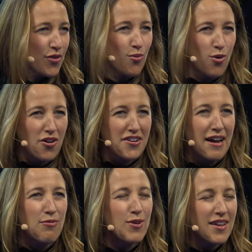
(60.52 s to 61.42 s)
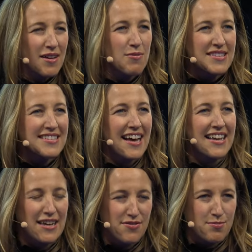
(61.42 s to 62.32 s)
the world, and I really, what
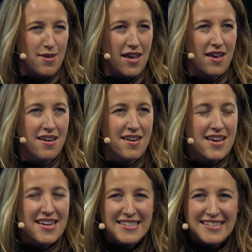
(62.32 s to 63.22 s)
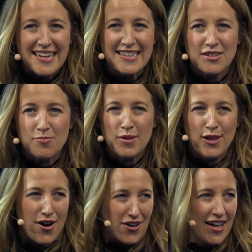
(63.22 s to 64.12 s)
Slack gives me is a sense of
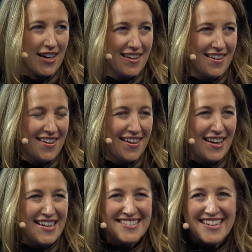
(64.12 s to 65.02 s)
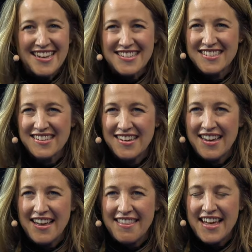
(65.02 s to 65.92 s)
belonging. And he says,
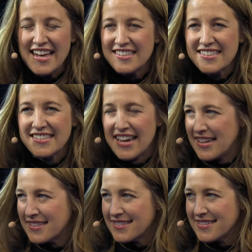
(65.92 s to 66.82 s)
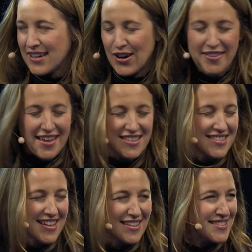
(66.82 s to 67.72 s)
That's nice, Sarah. That's,
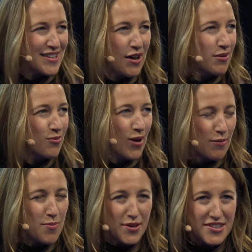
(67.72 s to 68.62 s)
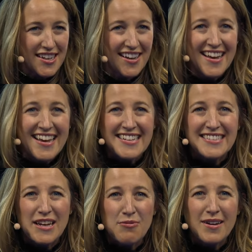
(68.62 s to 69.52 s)
that's not why we built it. He
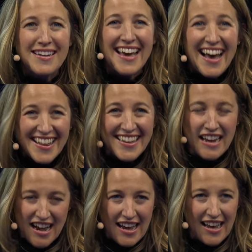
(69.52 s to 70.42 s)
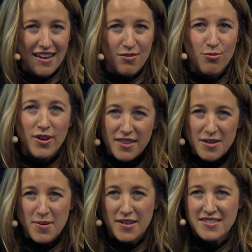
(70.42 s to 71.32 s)
said, When Cal and I
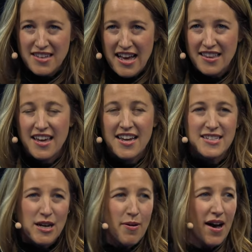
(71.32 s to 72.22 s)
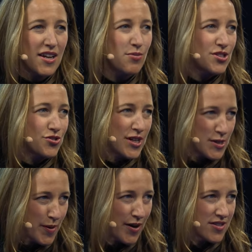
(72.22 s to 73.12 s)
really built Slack, the idea behind it was
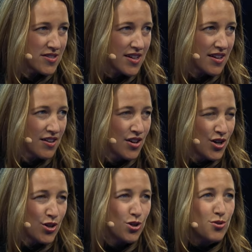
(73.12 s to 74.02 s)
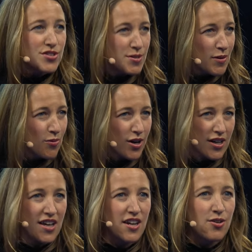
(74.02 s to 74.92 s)
transparency. You used to be
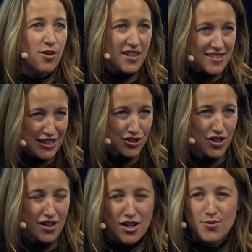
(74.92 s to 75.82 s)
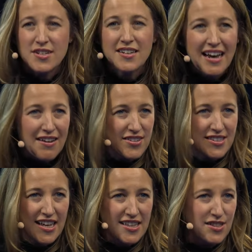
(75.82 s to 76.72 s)
working in an organization, and you didn't have a
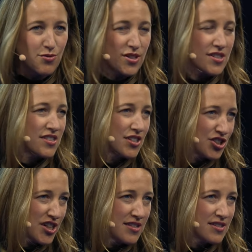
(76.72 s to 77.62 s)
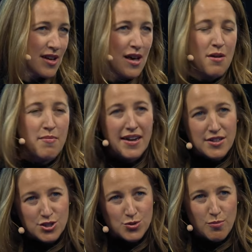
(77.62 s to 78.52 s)
sense of what decisions
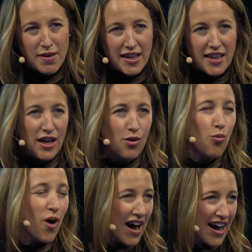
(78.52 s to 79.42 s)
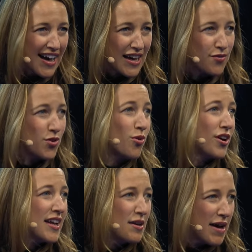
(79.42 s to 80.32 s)
managers were making, why. If you
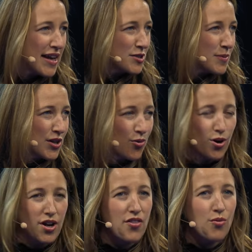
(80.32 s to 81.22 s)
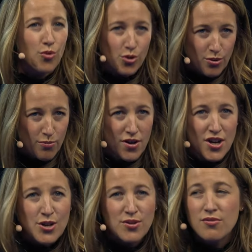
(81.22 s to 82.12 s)
weren't in management, you weren't in the room,
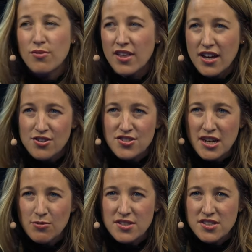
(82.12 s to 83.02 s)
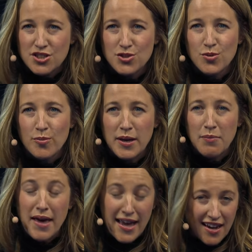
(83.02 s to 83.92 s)
you didn't really understand what decisions were
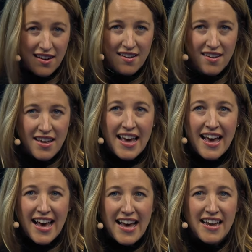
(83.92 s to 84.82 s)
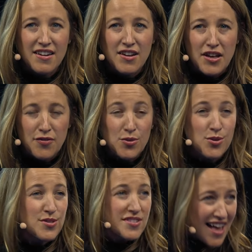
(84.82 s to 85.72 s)
being made. And if you
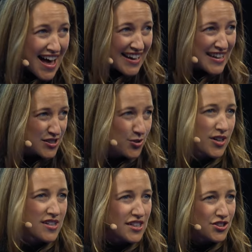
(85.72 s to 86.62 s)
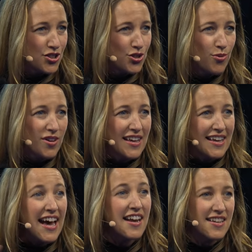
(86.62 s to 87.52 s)
use Slack as an organization, you really
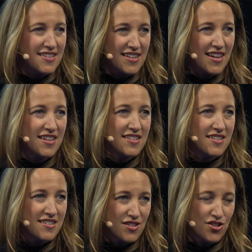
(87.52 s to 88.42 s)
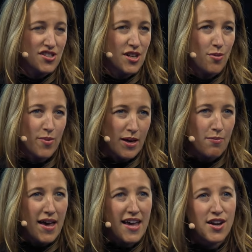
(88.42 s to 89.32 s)
get insight into the decisions that are being
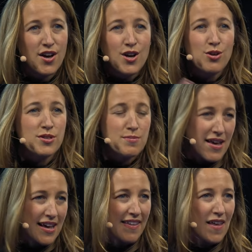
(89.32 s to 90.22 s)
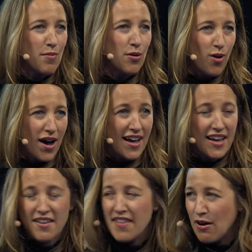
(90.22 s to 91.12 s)
made, who's making them, and why.
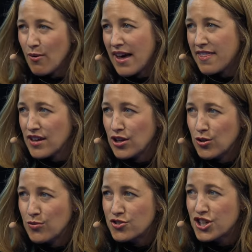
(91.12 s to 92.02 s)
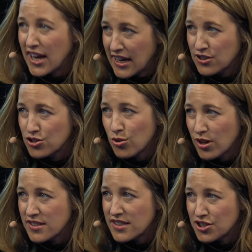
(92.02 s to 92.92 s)
And in that way, I think you've changed
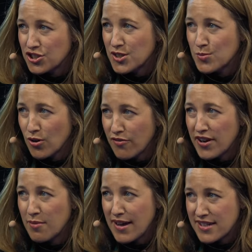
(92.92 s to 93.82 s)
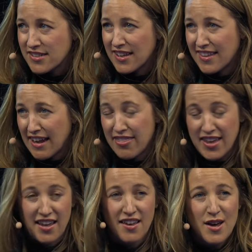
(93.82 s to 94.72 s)
organizations more fundamentally than I
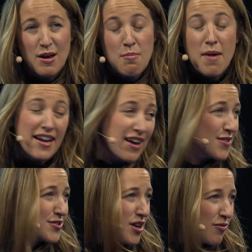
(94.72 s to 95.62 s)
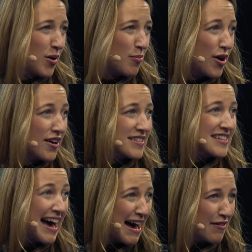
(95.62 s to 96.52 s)
think many other software products
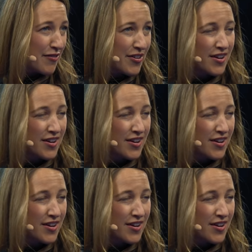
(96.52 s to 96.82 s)
have.